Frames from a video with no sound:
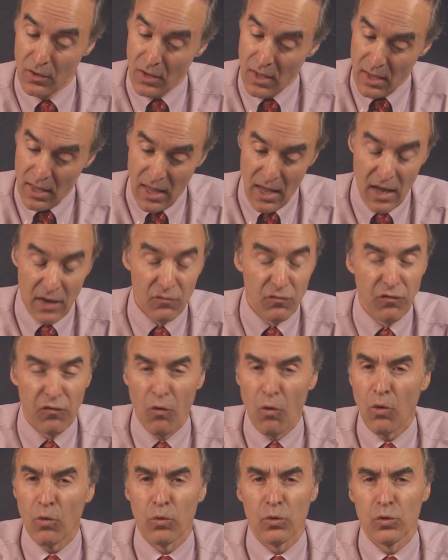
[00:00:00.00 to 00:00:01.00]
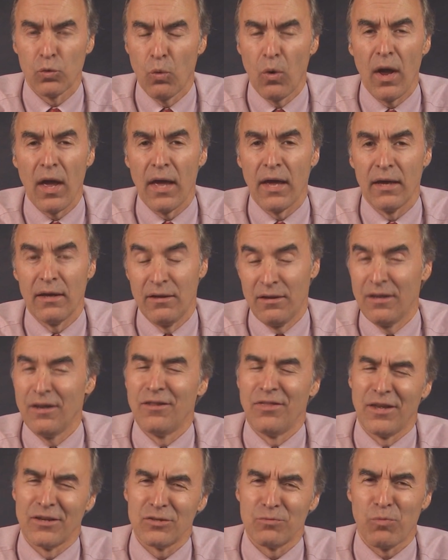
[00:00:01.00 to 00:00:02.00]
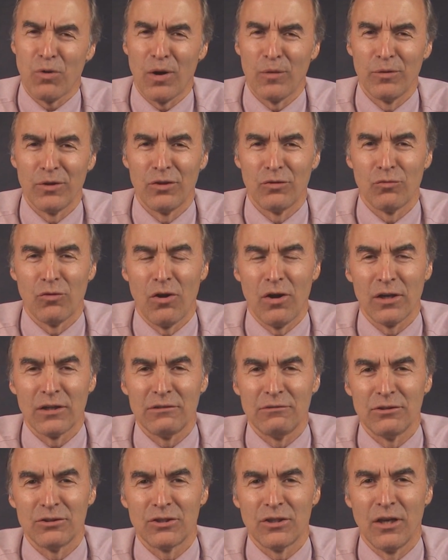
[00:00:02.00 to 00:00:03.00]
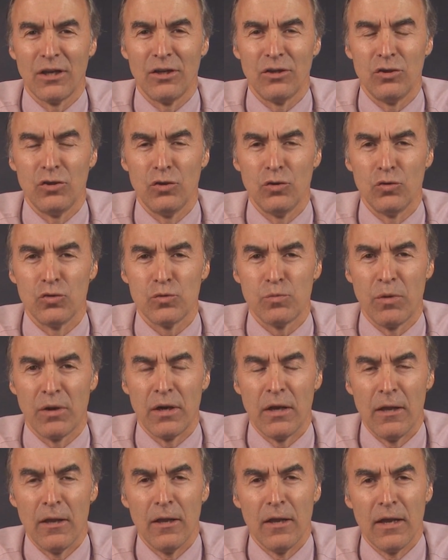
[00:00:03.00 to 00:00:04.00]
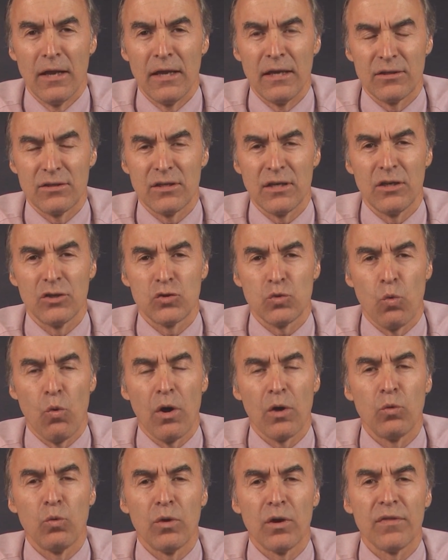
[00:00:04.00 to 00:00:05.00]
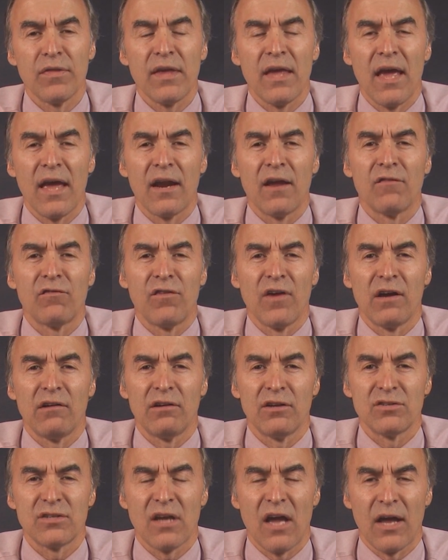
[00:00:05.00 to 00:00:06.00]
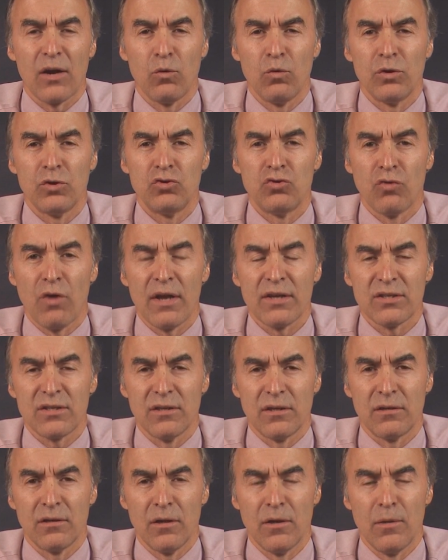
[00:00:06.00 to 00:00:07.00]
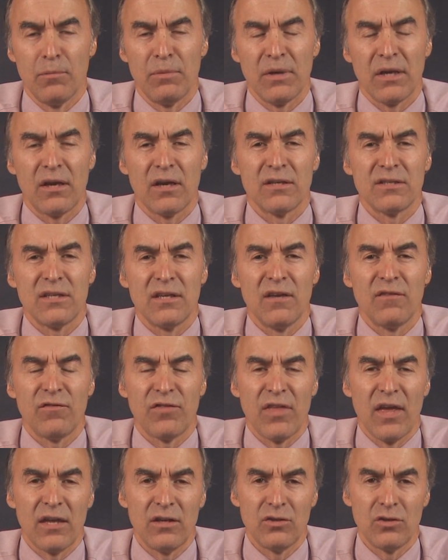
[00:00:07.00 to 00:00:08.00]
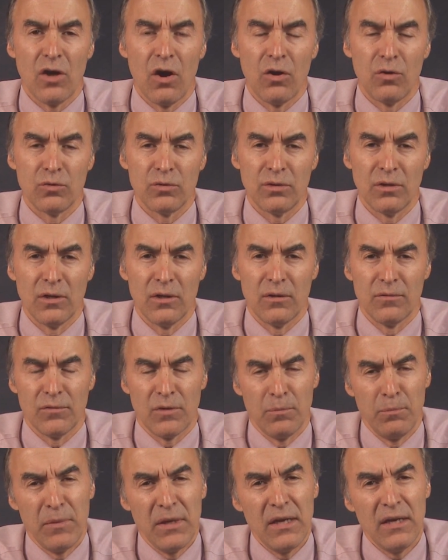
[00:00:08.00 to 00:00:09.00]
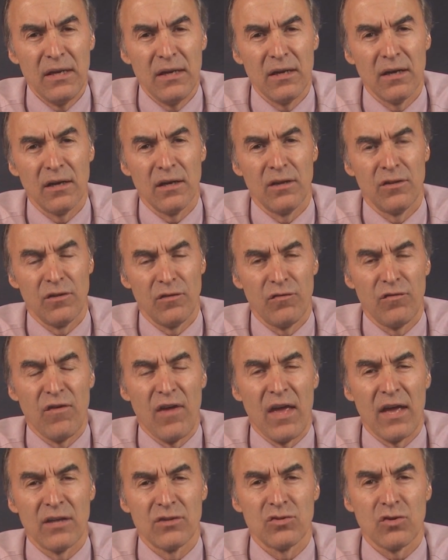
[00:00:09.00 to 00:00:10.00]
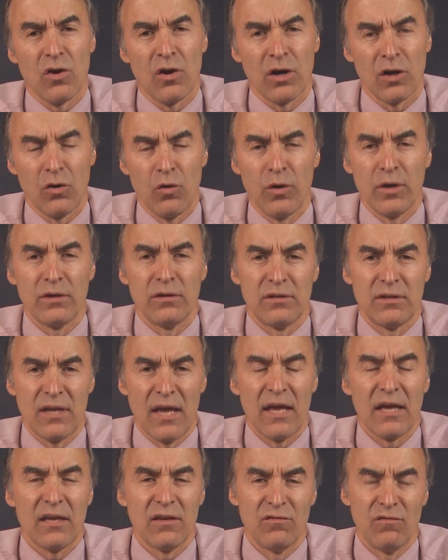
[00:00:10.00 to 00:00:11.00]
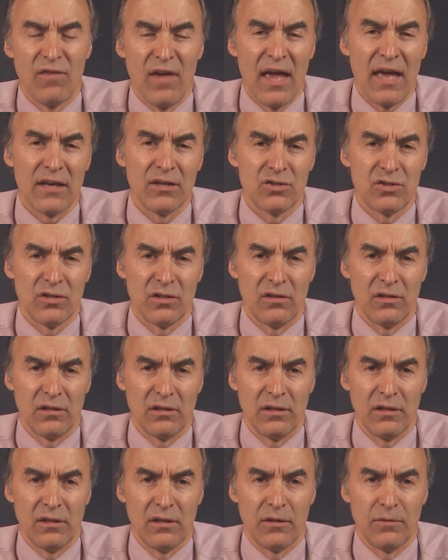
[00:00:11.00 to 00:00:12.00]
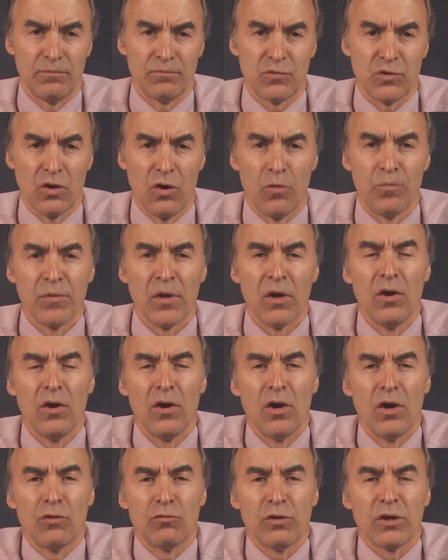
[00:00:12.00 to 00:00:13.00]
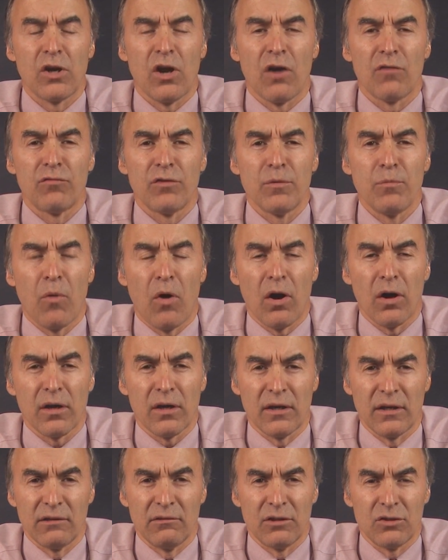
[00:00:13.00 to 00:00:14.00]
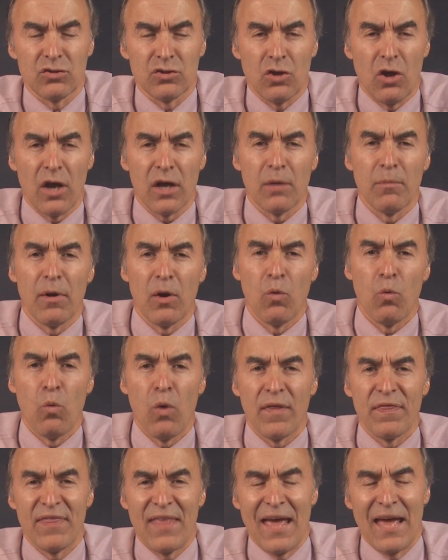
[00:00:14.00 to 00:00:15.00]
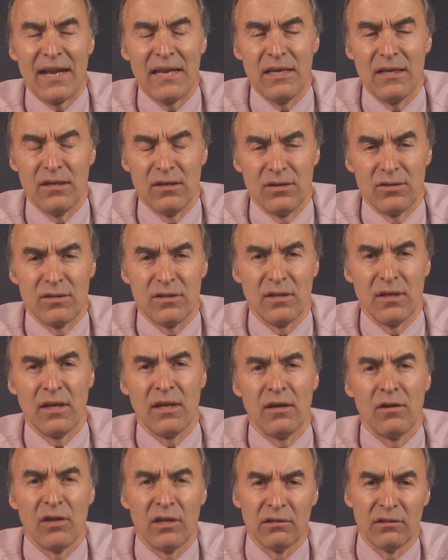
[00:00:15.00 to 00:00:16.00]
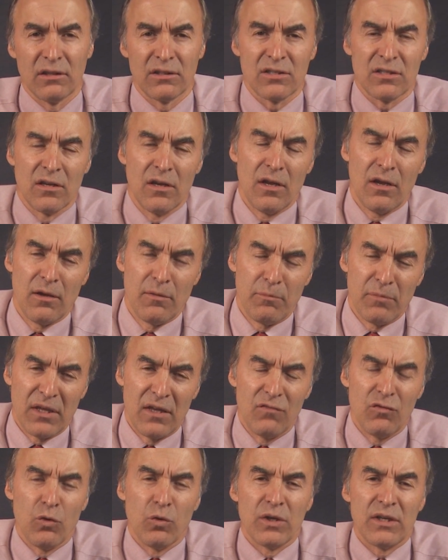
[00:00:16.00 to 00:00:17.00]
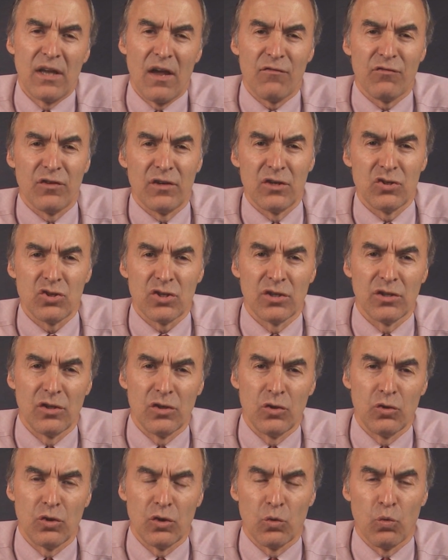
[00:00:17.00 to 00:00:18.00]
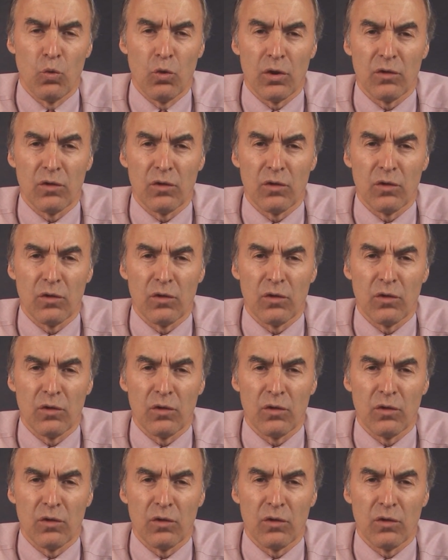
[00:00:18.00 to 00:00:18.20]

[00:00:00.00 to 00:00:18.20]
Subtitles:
head-forward way. That's probably the wrong cliche to use, but it's one where the NFL has got to address it, because if they don't, the media and the fans are going to take advantage of the league. So recovery marketing, let's talk about what that is, and let's give you a definition that you can work